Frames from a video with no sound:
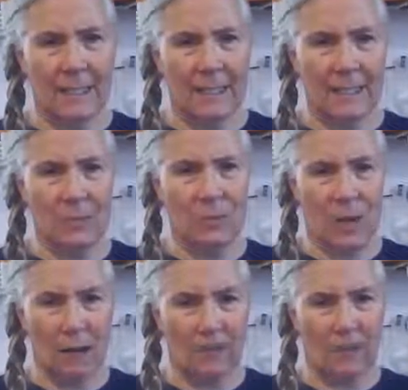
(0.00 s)
Did you
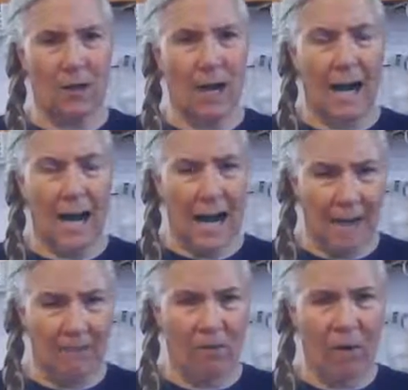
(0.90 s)
ever
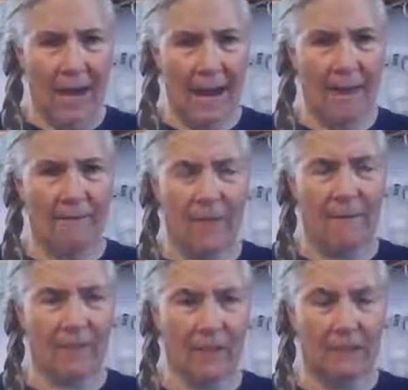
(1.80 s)
have
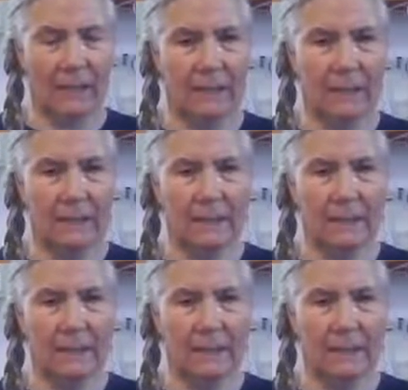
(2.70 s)
that feeling?